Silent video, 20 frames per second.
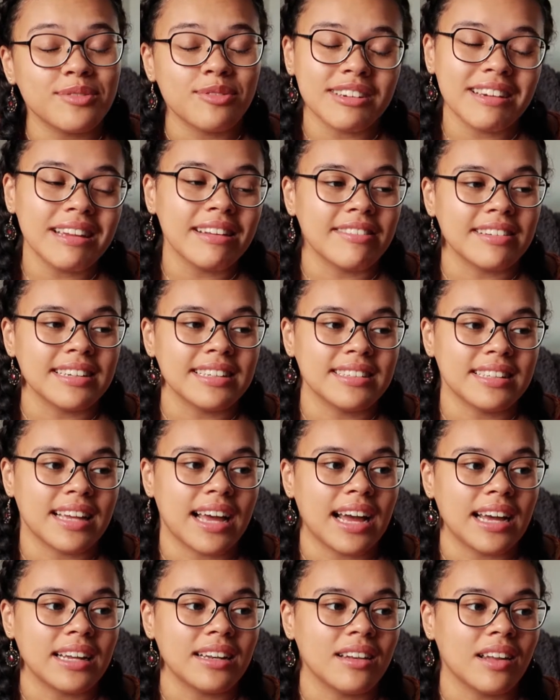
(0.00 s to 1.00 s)
really
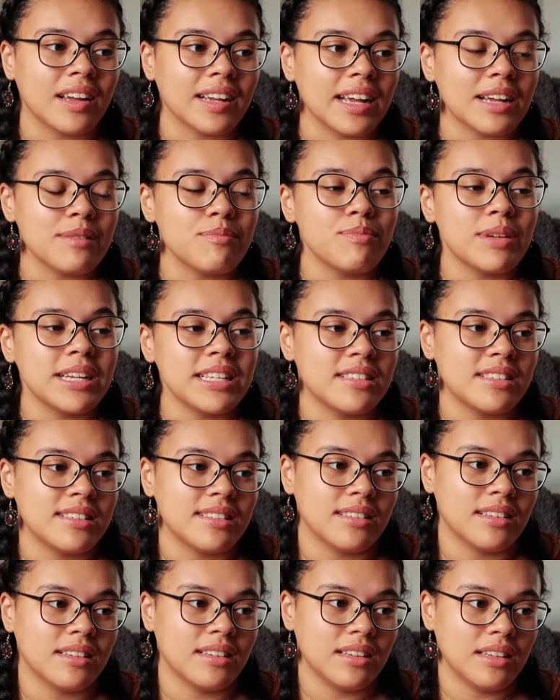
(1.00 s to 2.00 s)
sad. Like I
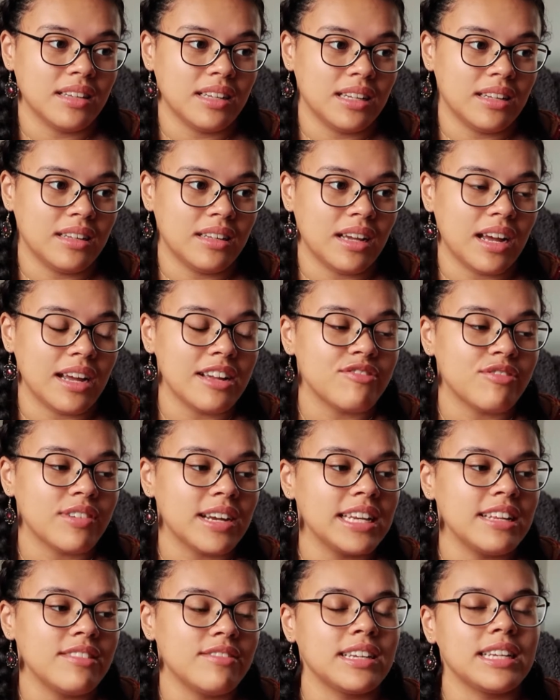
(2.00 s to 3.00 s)

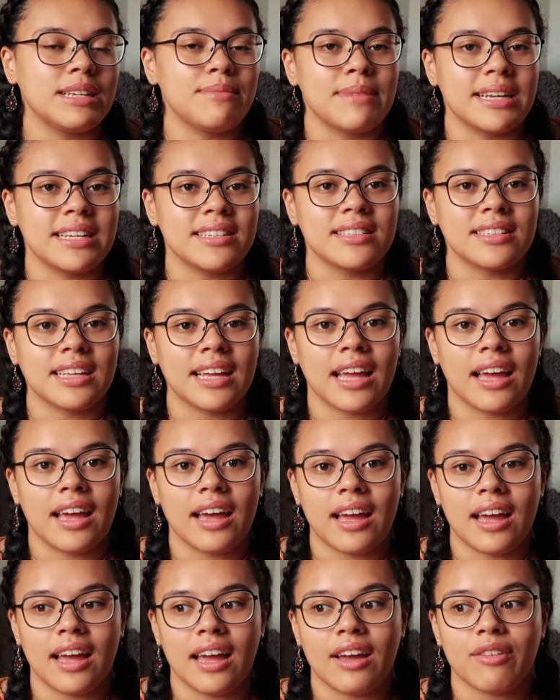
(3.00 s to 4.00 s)
really miss
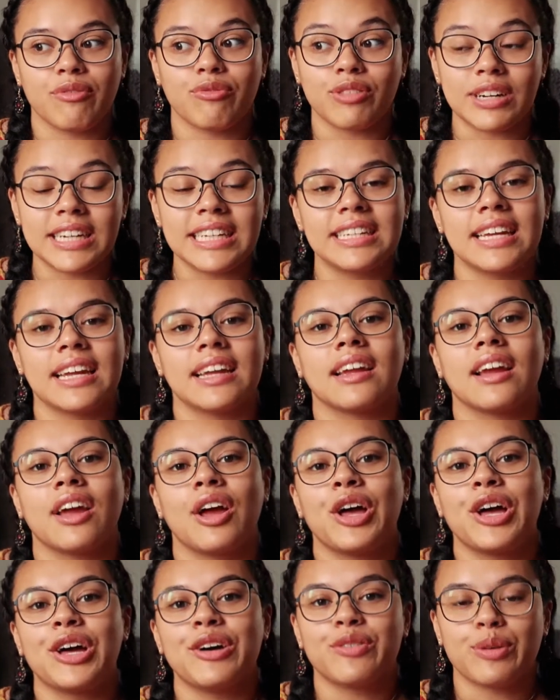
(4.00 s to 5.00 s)
reading
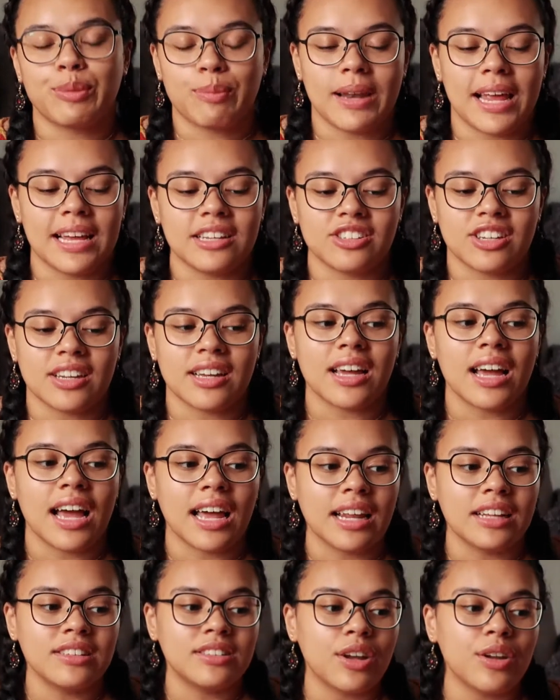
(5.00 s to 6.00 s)
for pleasure,
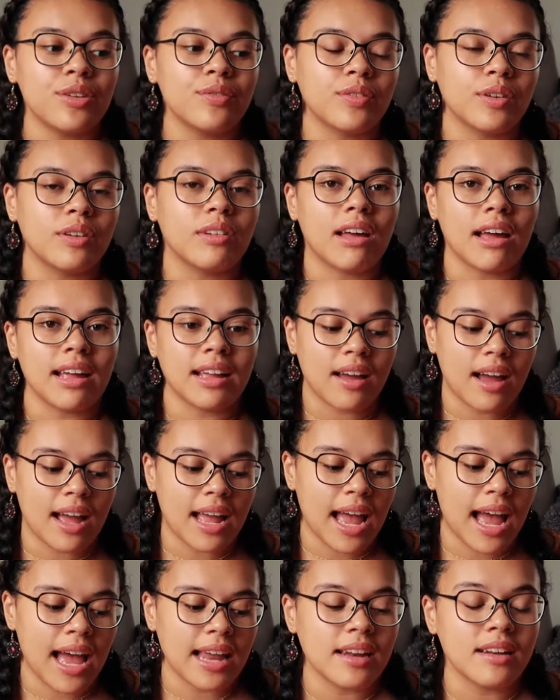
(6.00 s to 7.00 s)
and I don't feel like I
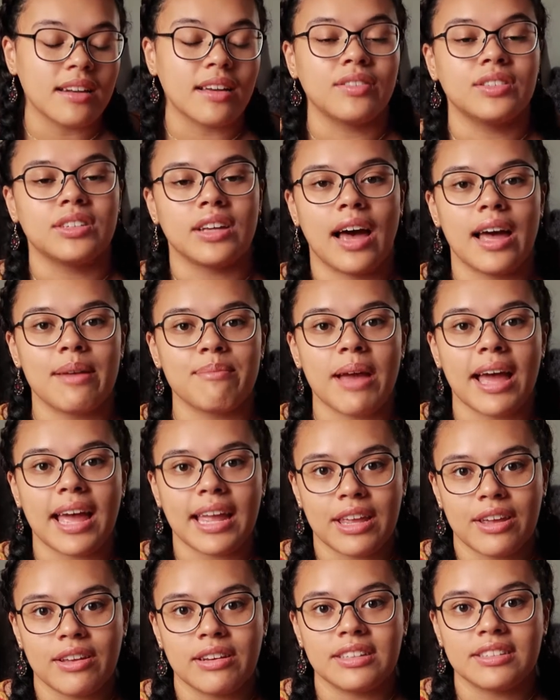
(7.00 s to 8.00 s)
had enough time
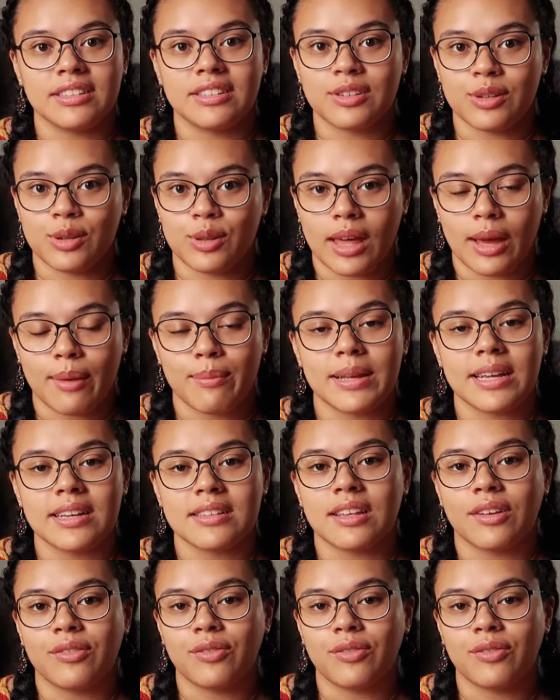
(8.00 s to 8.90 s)
at uni to do that, because I